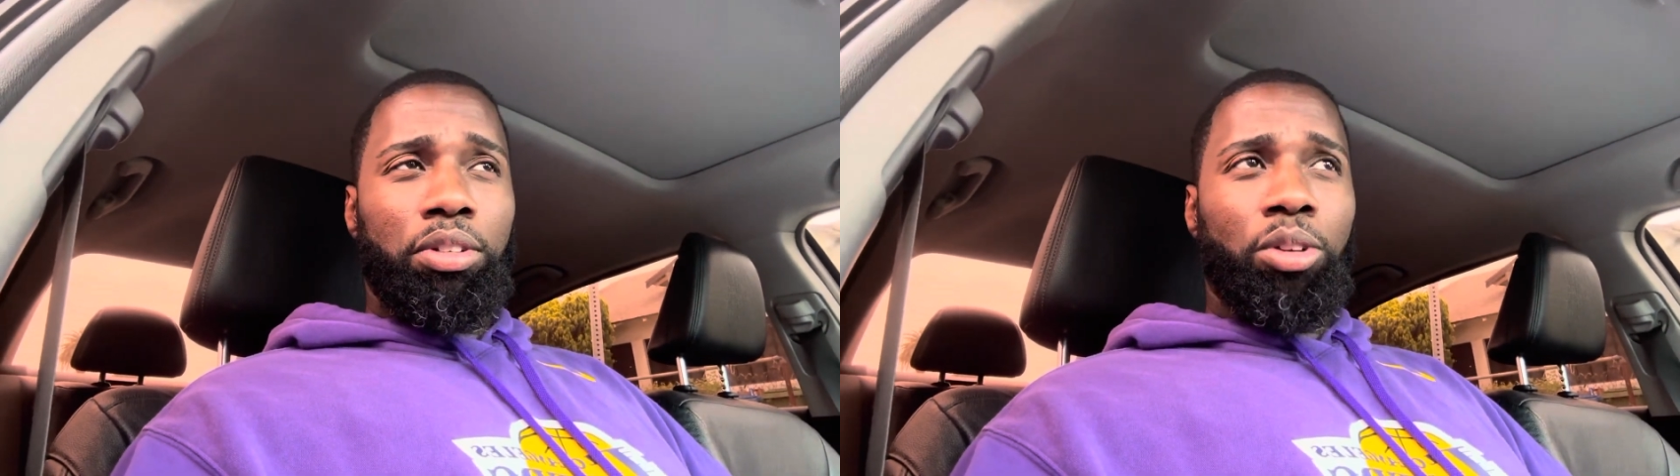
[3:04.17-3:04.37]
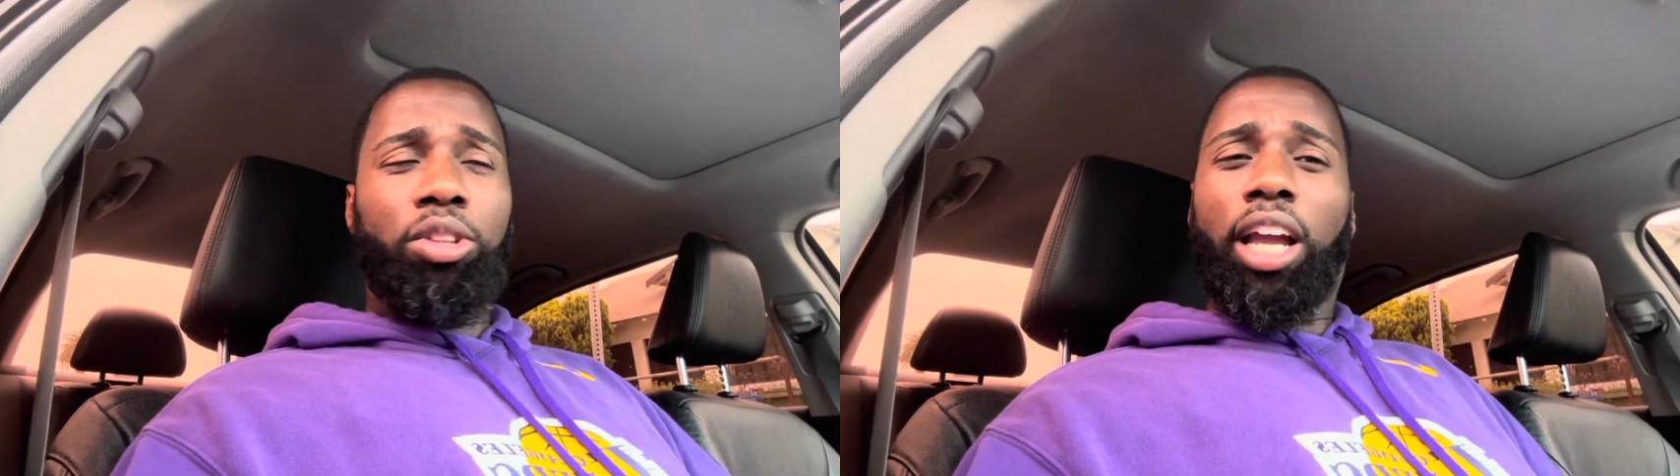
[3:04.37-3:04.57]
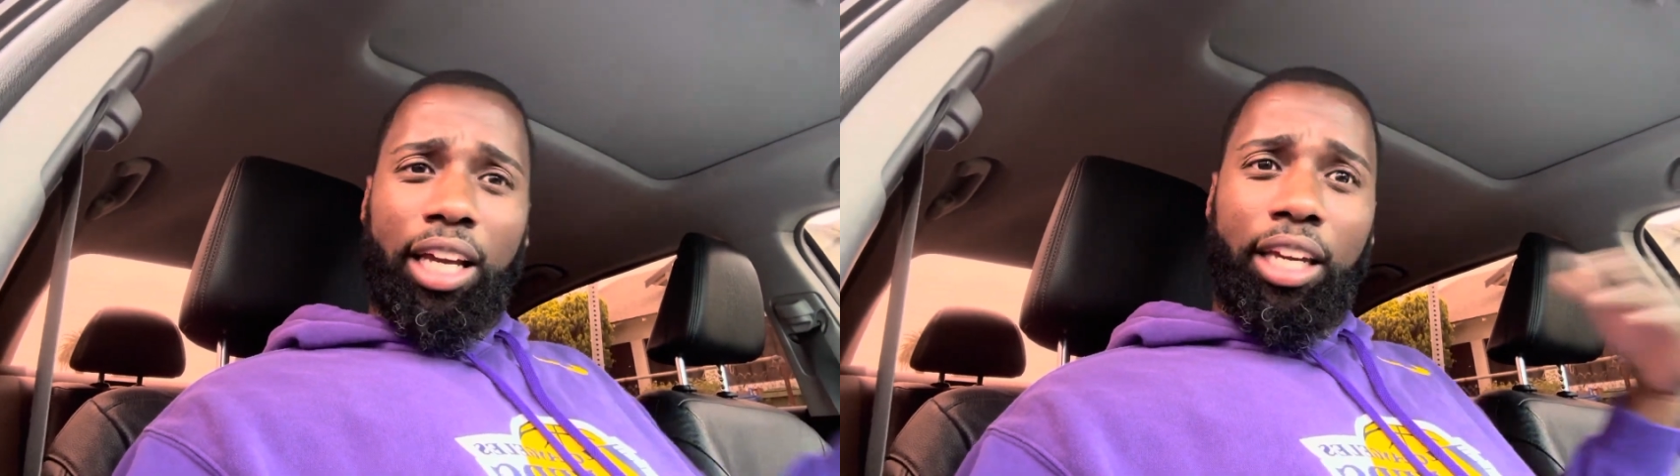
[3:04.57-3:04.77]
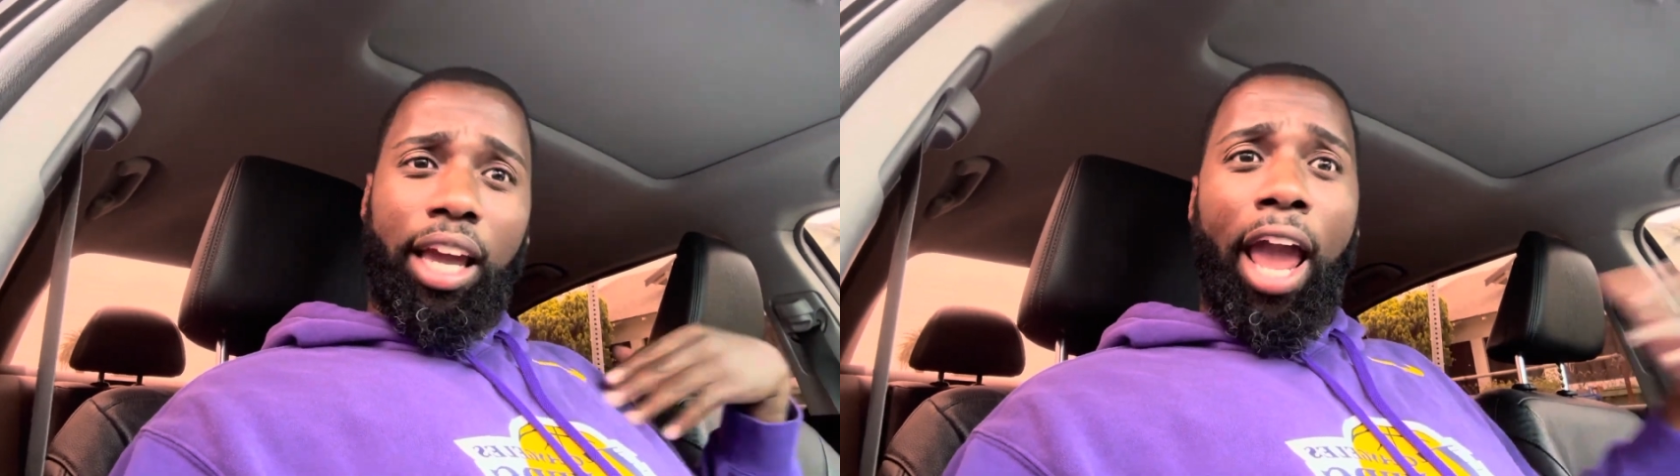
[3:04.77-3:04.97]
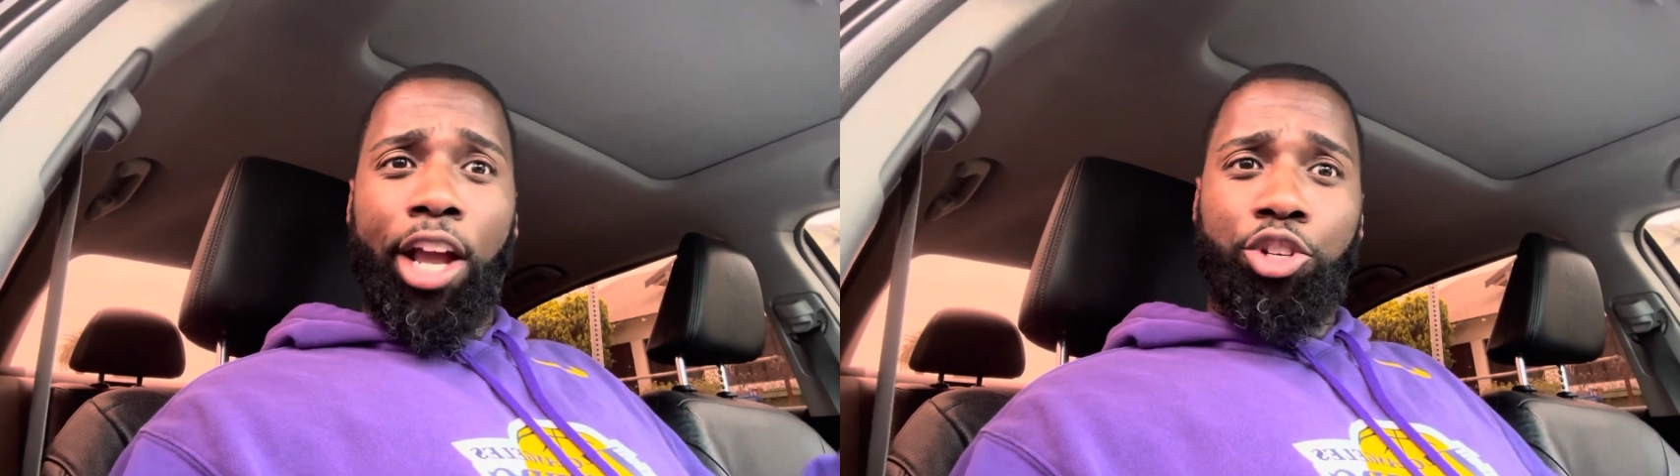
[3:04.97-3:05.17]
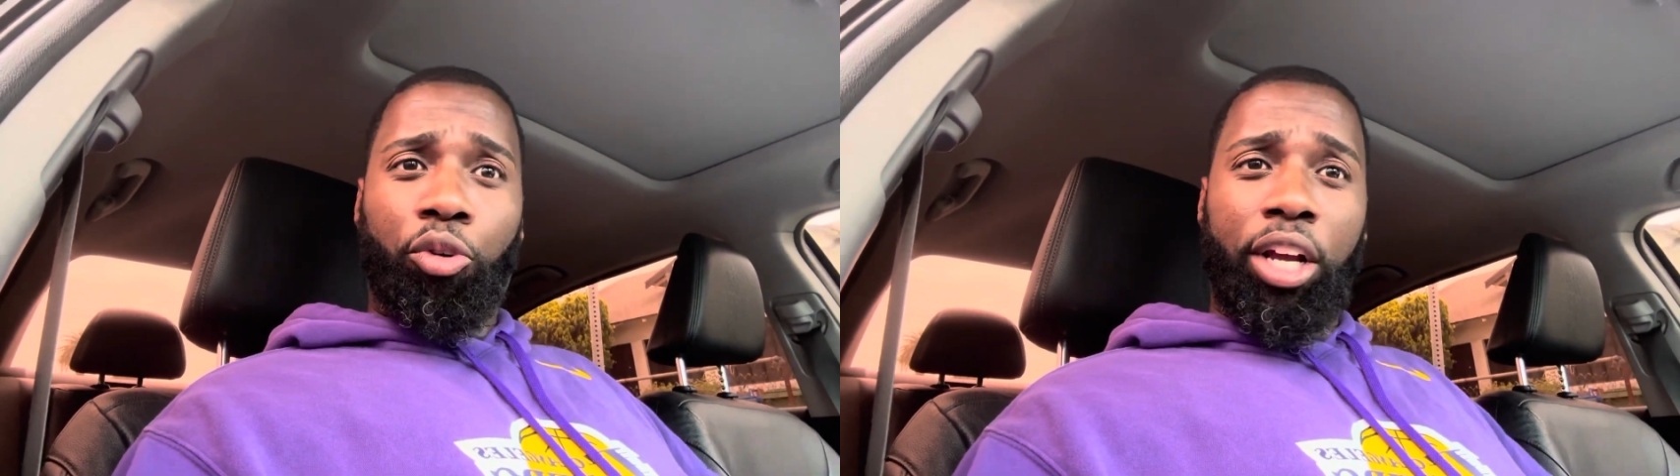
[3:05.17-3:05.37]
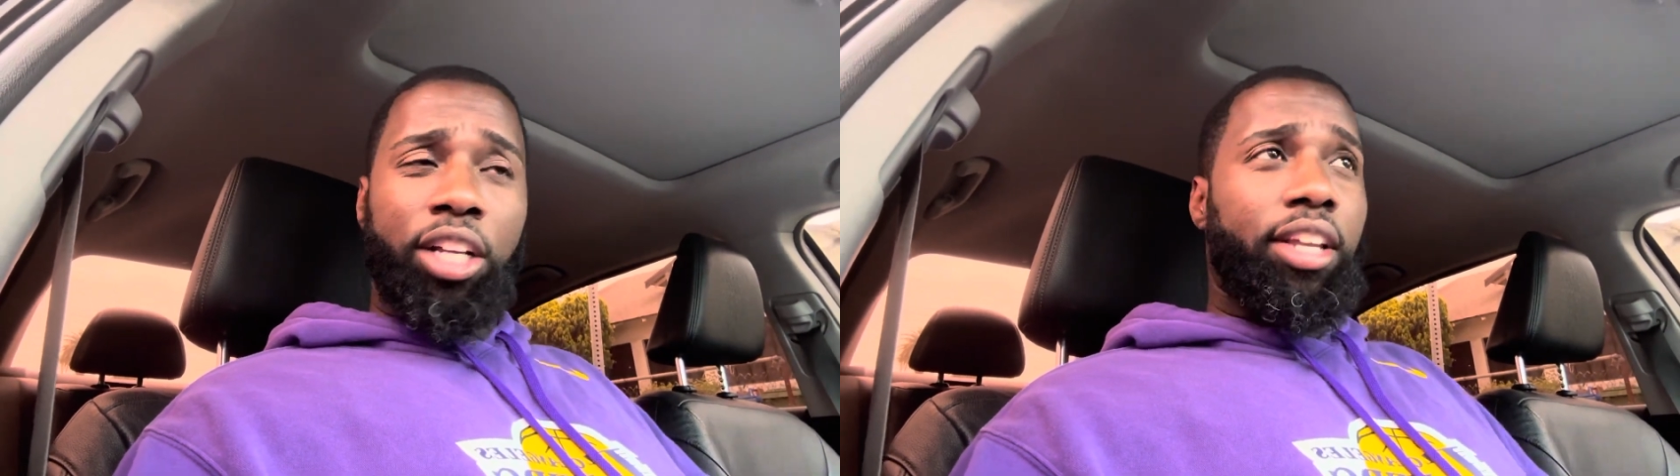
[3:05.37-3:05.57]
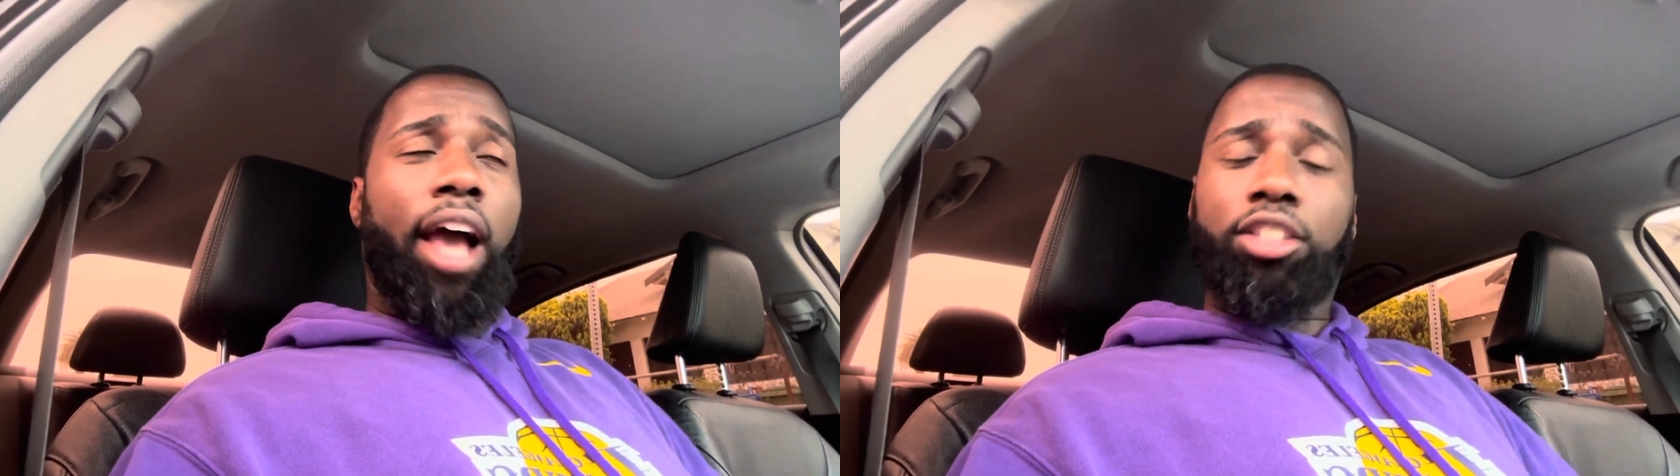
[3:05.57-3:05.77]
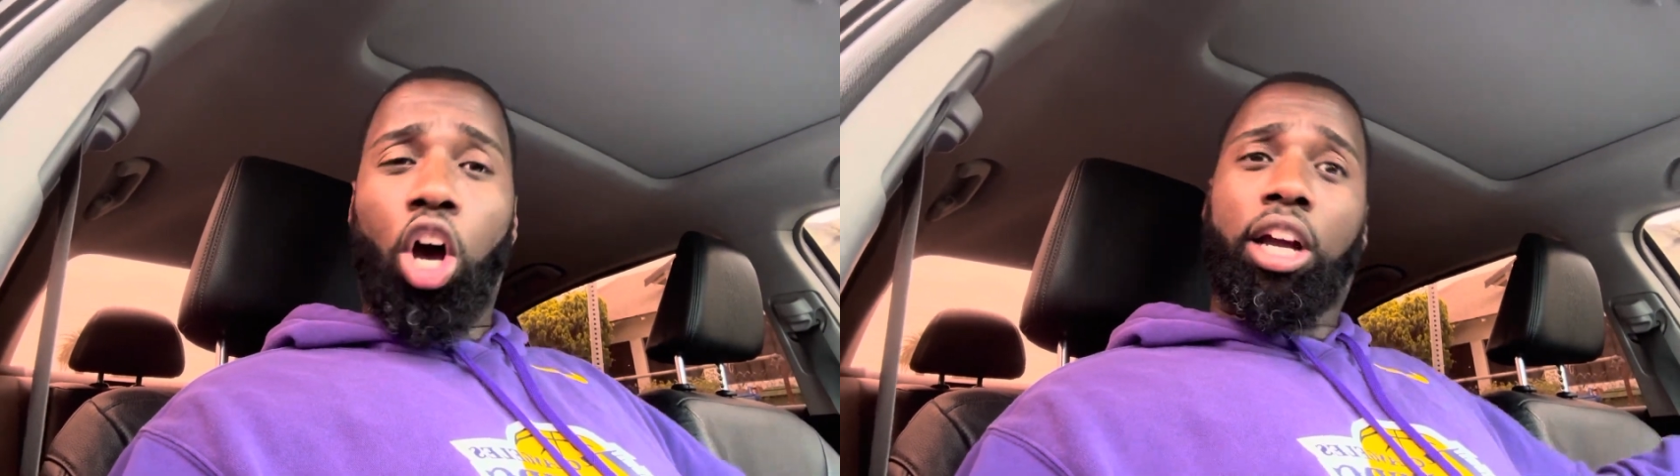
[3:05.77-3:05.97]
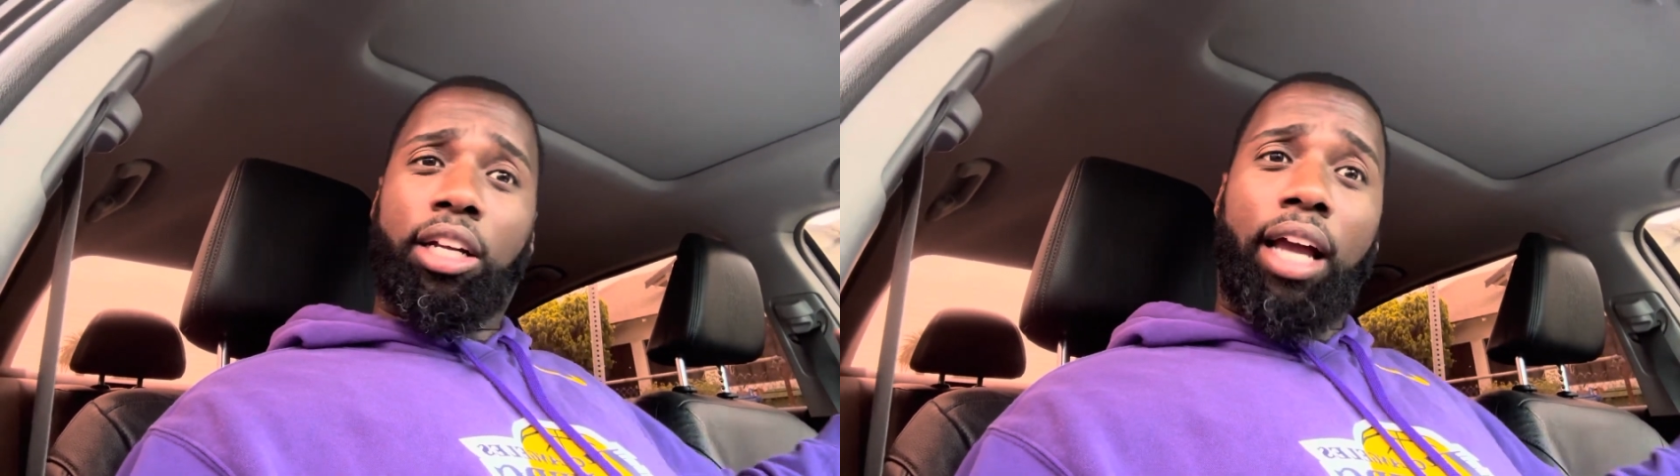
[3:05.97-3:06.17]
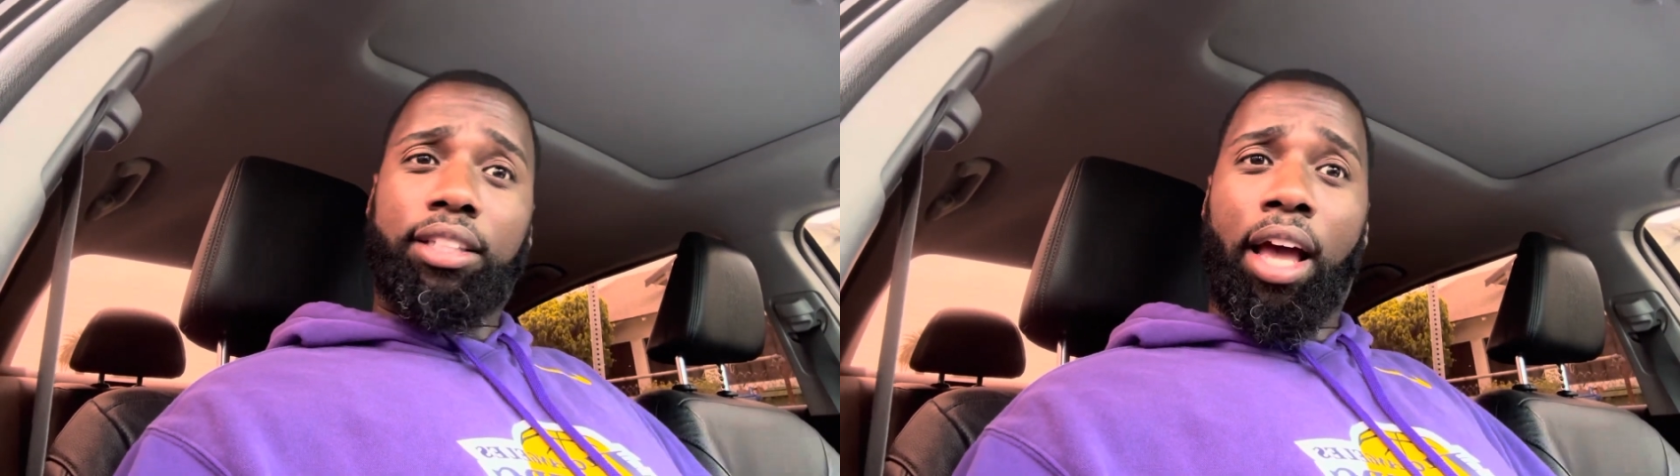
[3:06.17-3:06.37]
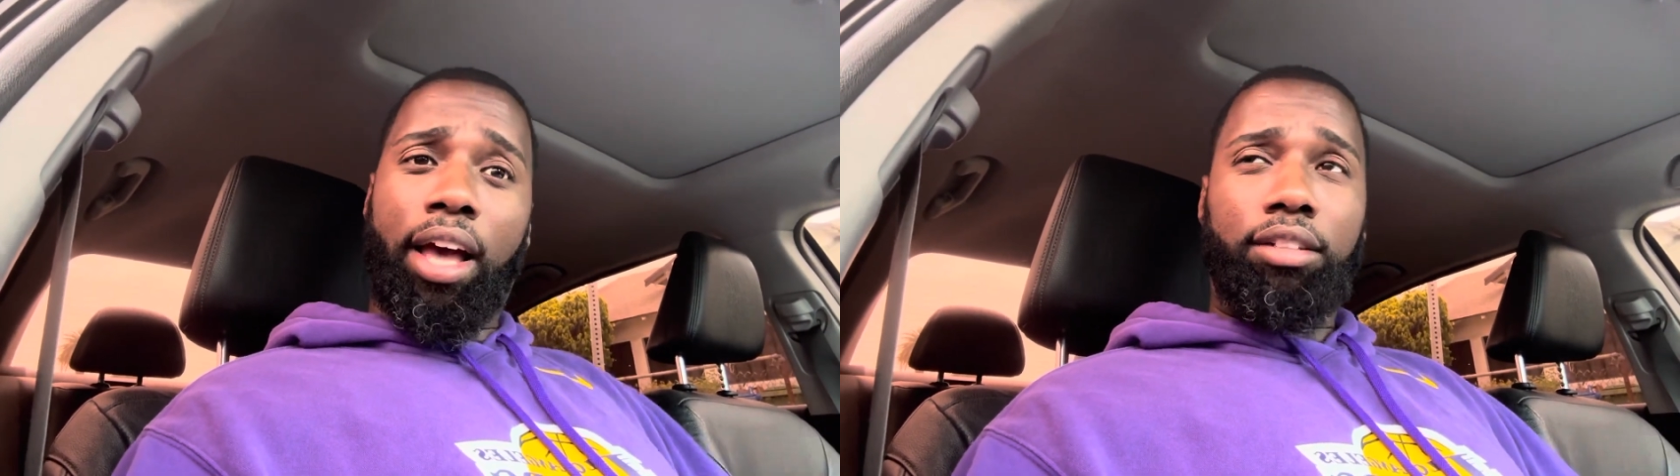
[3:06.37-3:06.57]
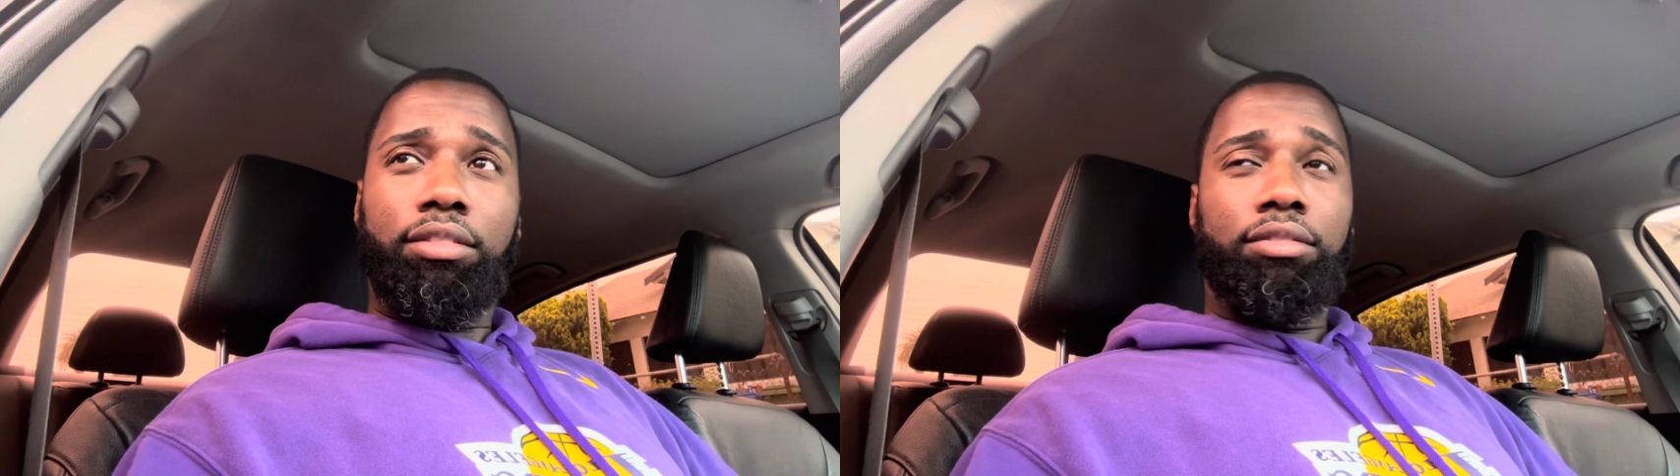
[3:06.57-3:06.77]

You think I get Angel Reese talking like that?